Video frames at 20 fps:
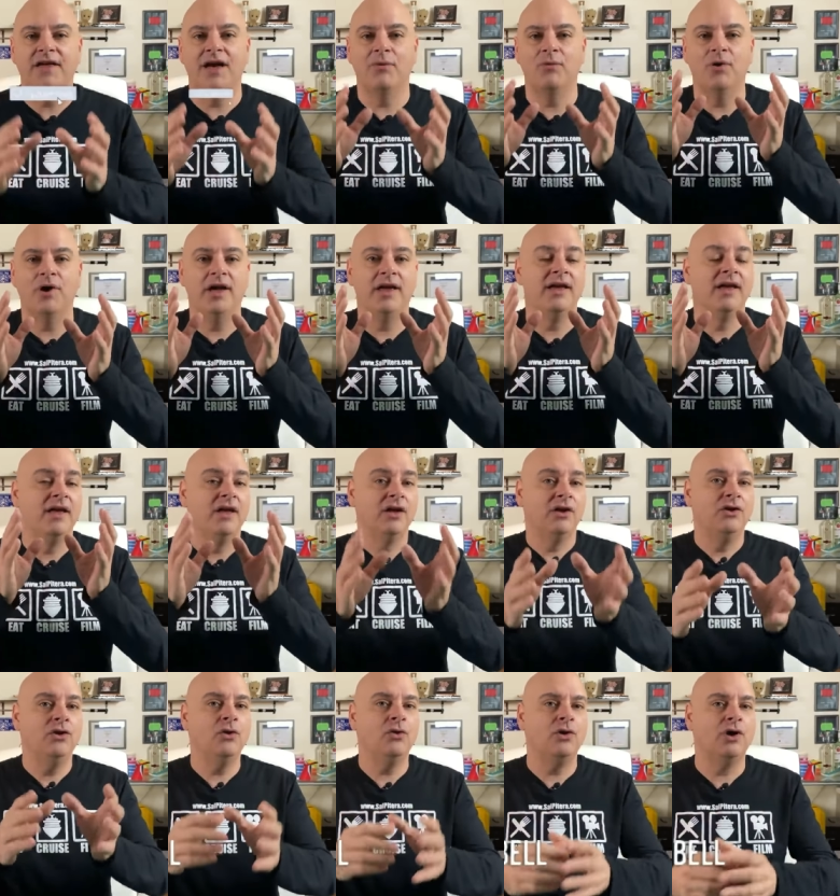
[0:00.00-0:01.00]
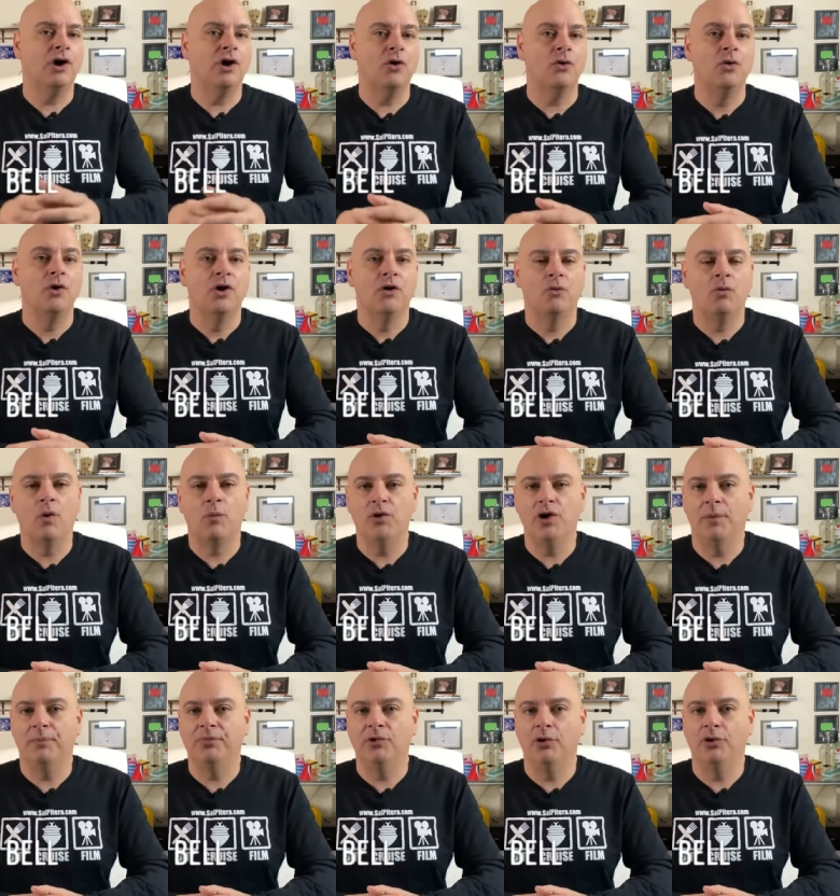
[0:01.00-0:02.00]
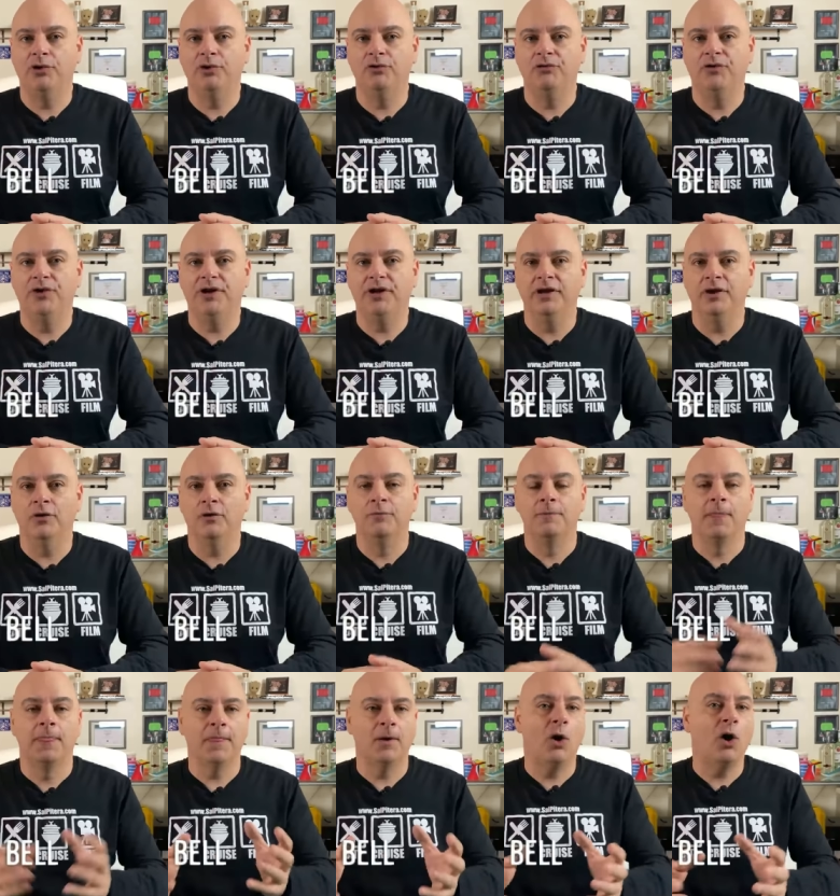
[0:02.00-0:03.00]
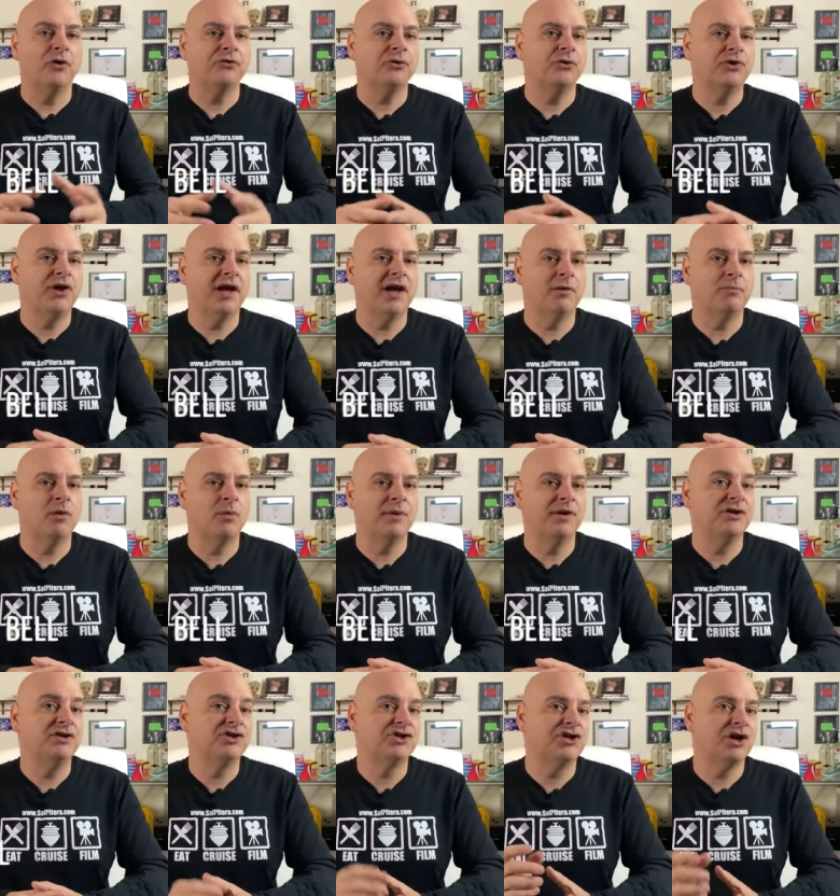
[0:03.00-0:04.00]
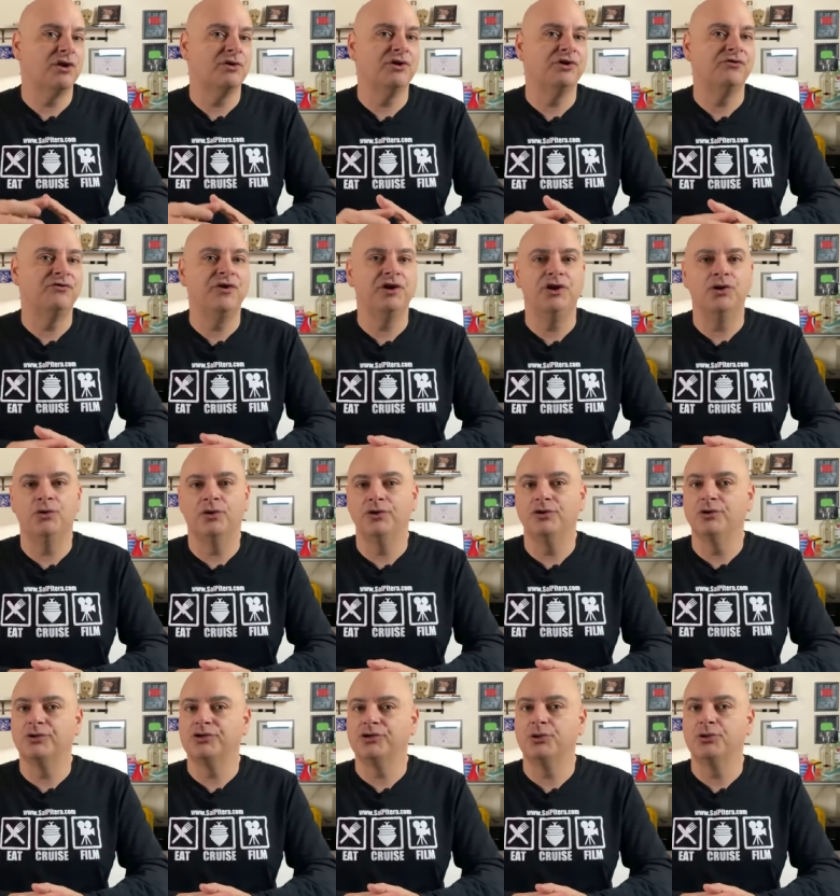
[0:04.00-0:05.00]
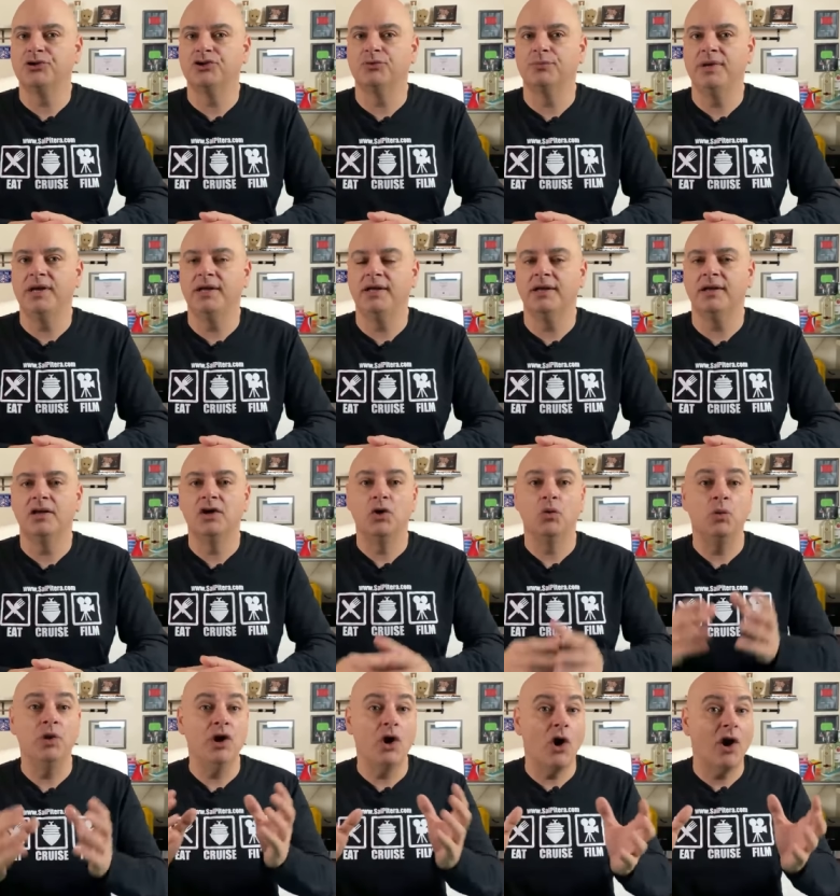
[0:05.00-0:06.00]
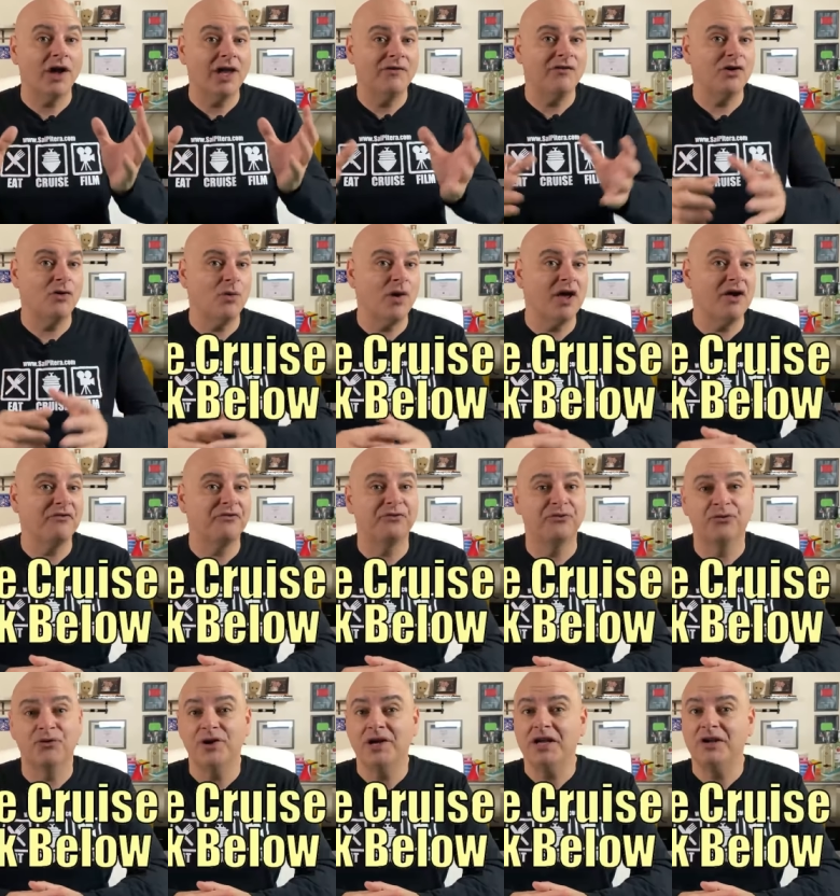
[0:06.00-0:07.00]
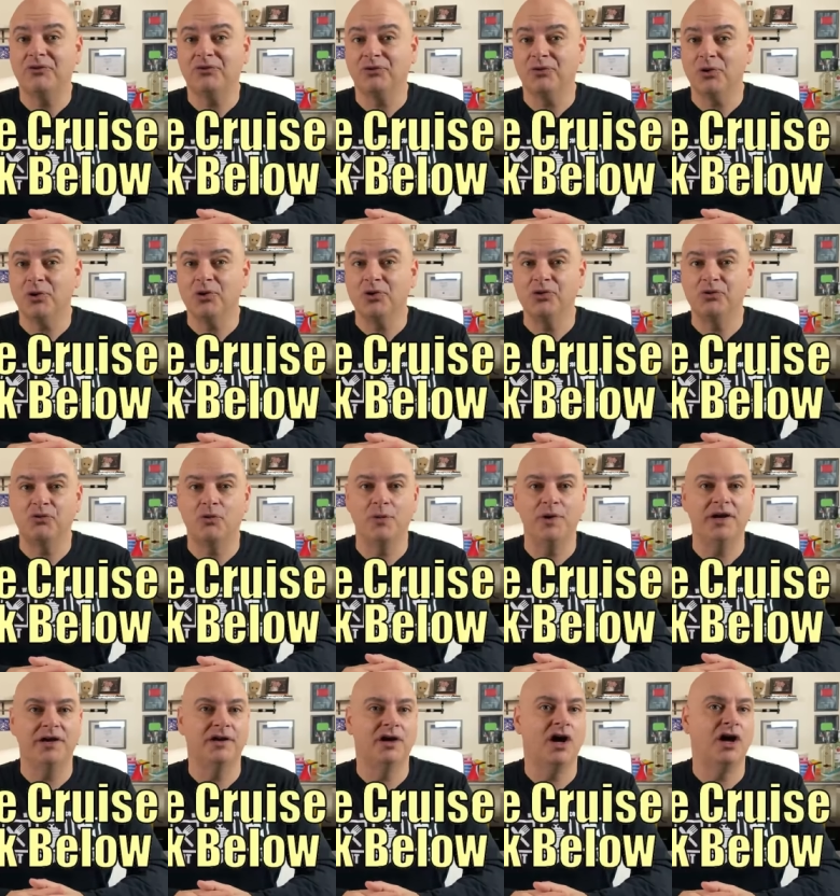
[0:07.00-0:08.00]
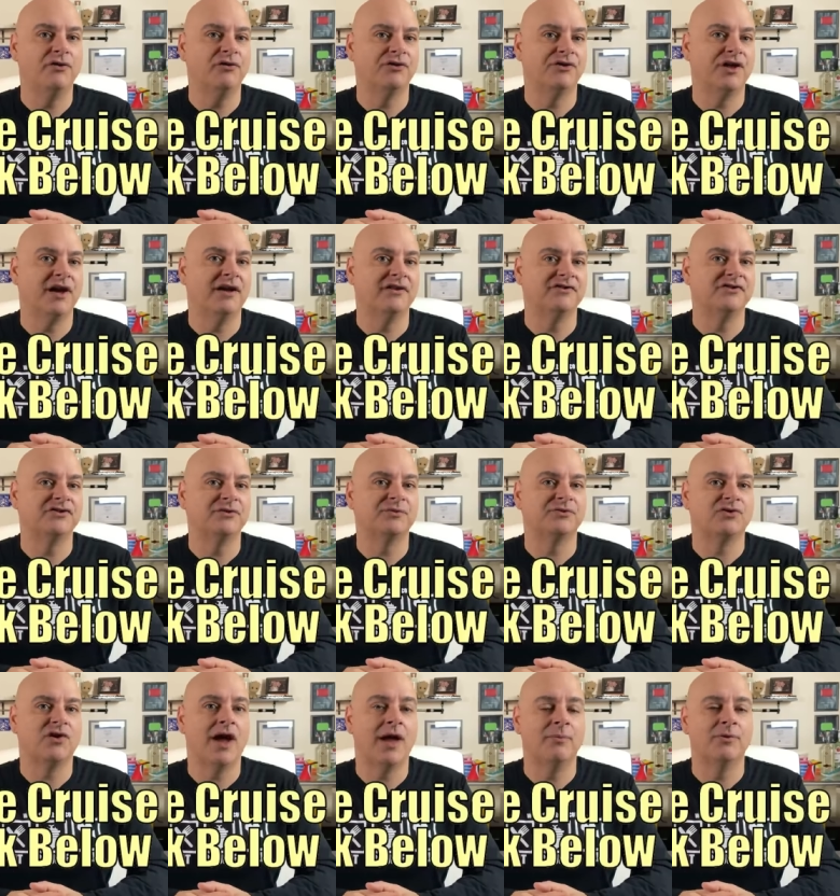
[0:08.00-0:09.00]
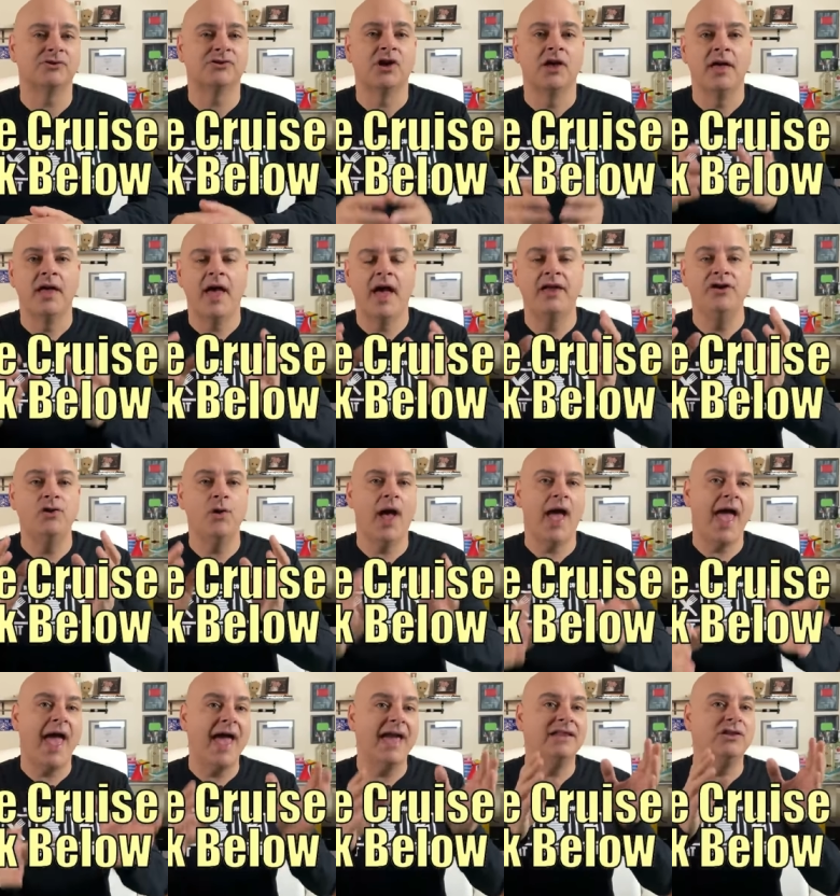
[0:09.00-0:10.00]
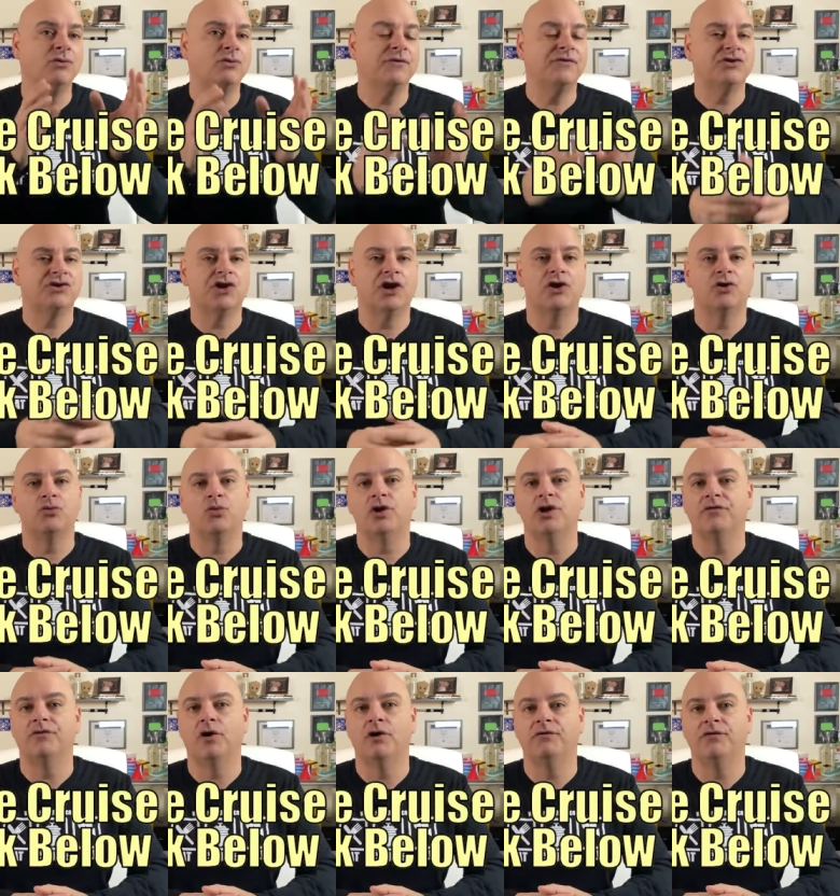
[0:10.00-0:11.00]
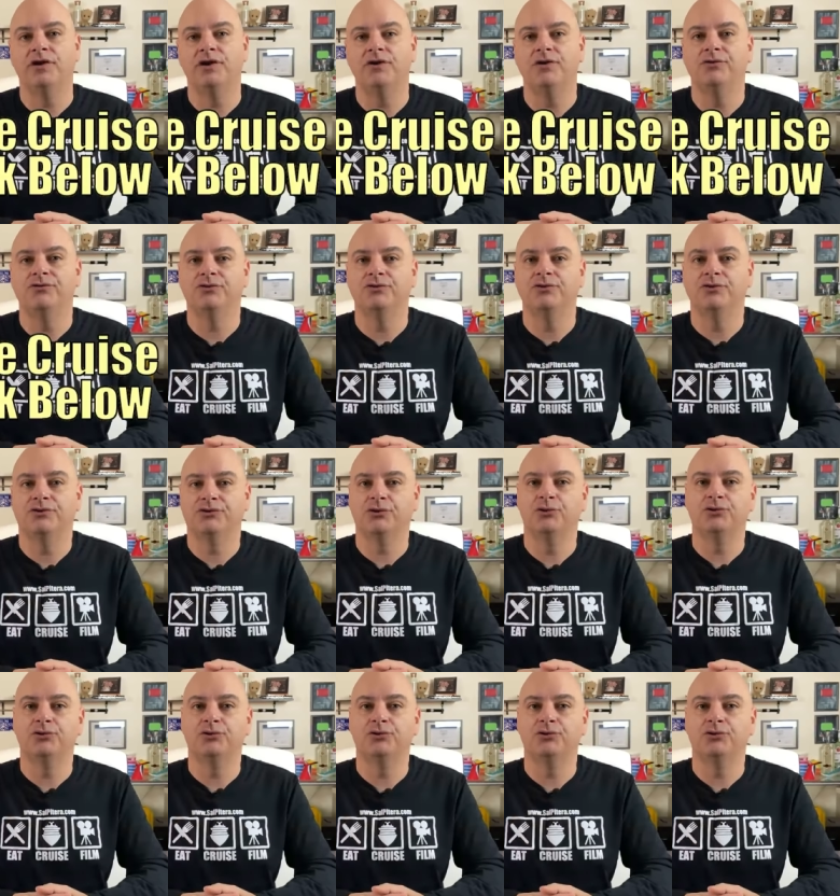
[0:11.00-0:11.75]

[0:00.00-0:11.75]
that way you know when we upload a new video. Also take a moment and share this video on your social media. We are giving away a free cruise when we hit 100,000 subscribers and you had to have shared one of our videos on your